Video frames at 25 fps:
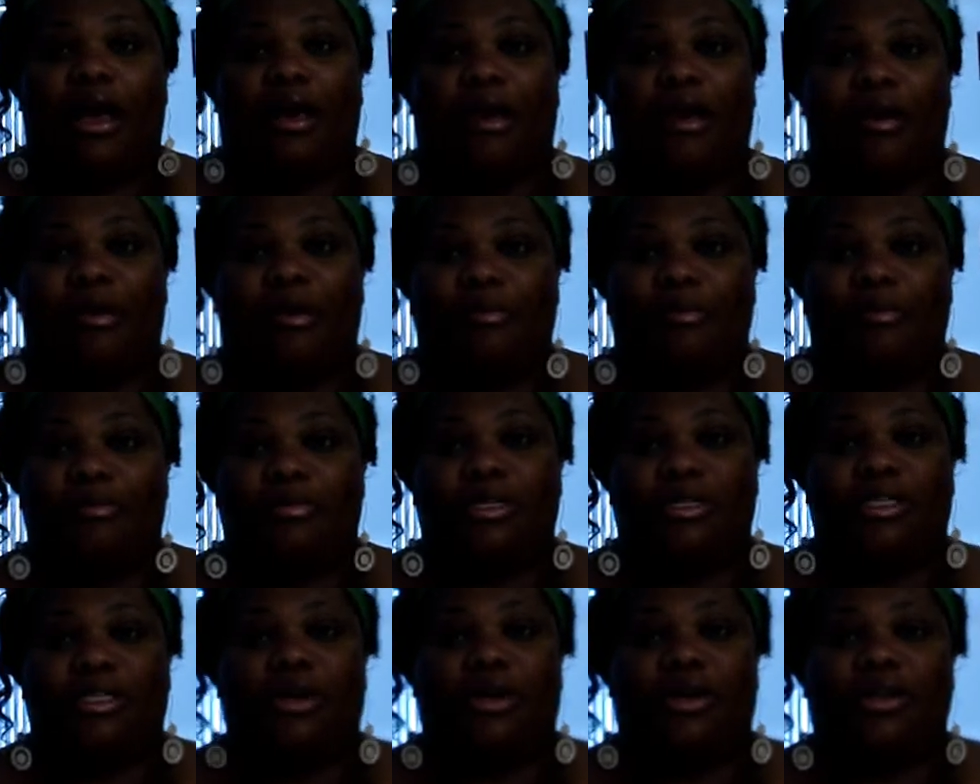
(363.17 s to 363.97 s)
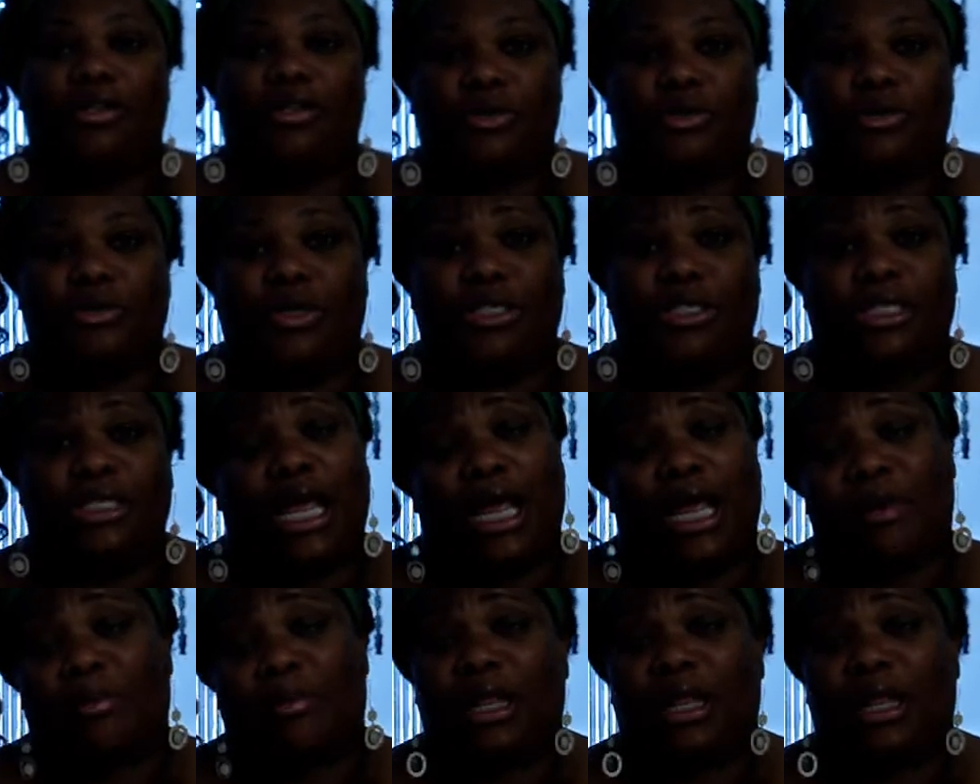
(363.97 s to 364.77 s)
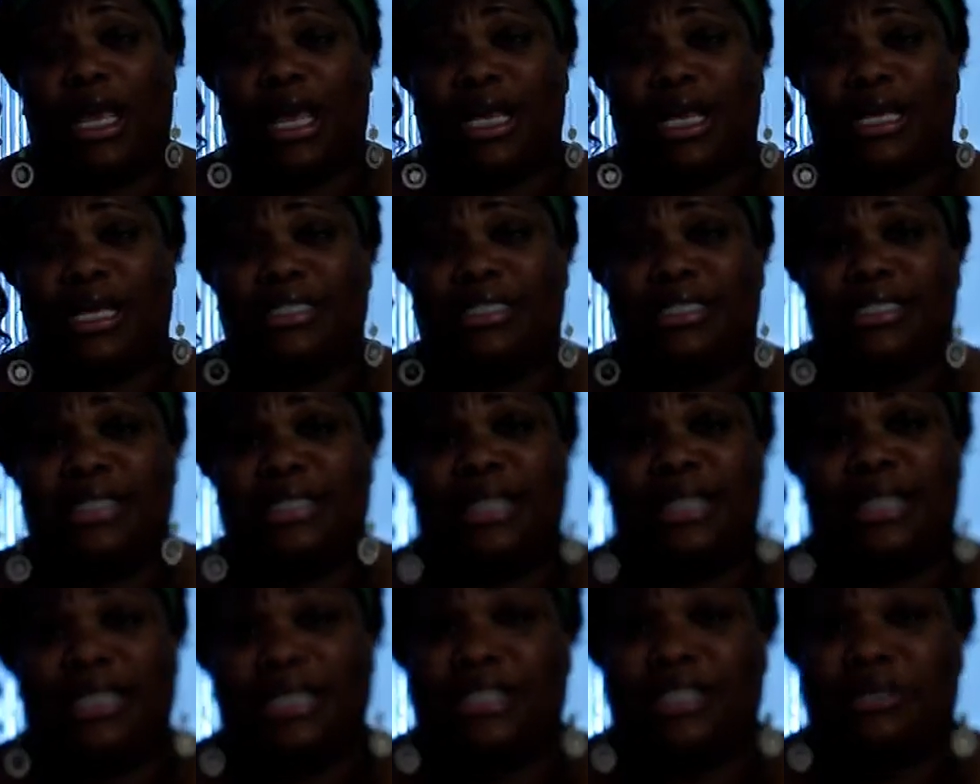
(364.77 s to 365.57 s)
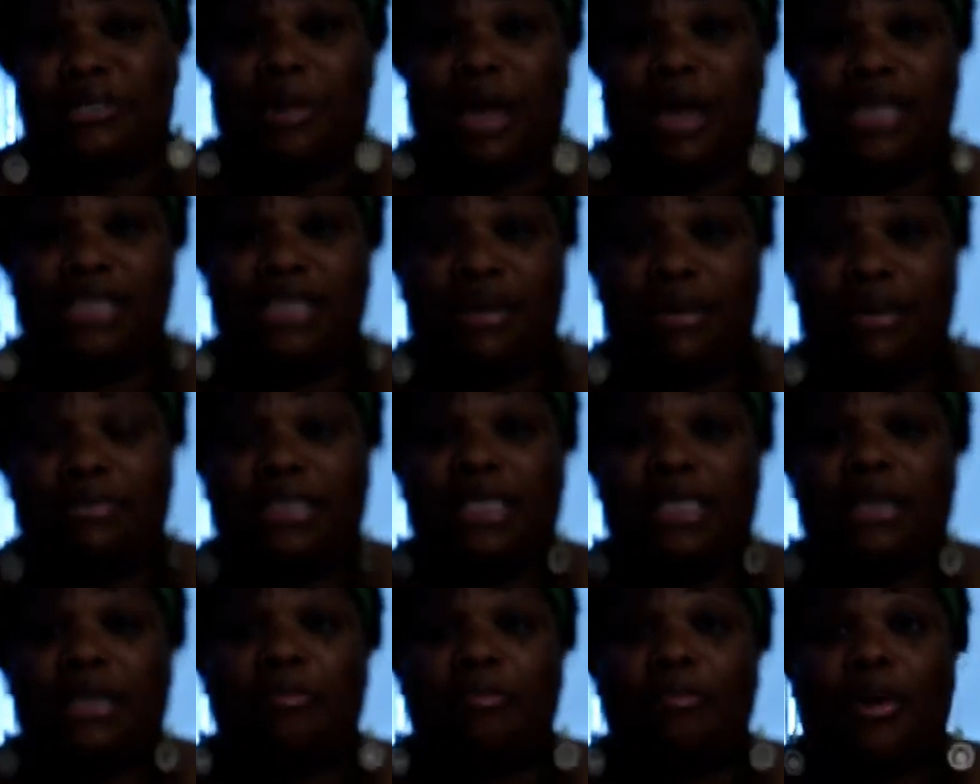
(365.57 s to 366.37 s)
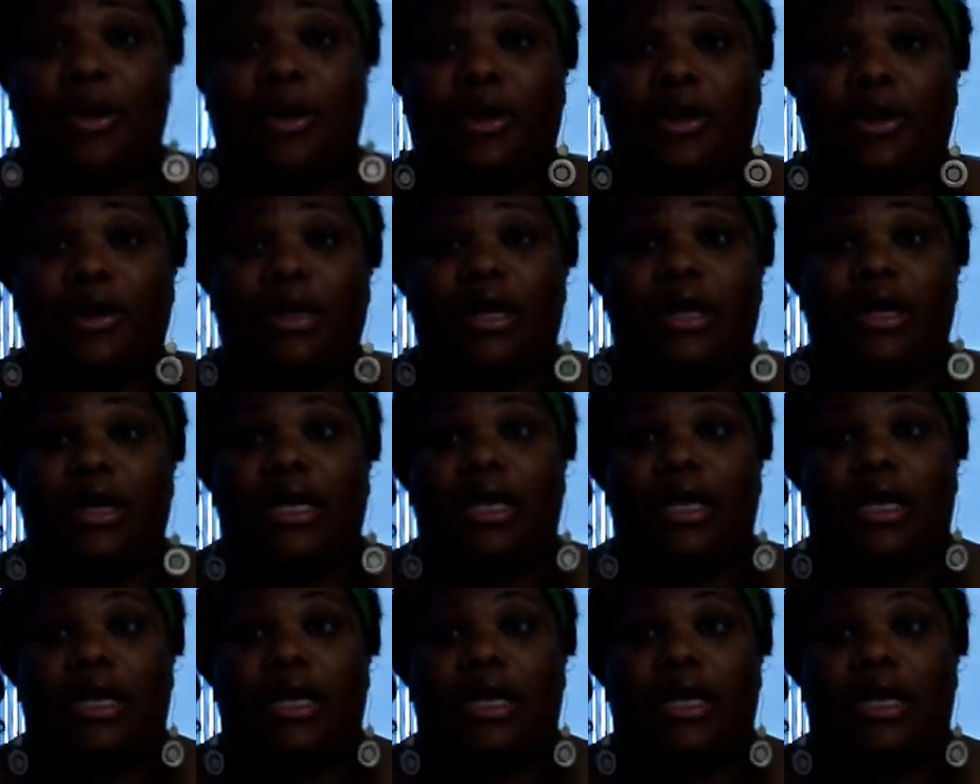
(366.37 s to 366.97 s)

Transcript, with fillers: um, surgery will take place at least by September.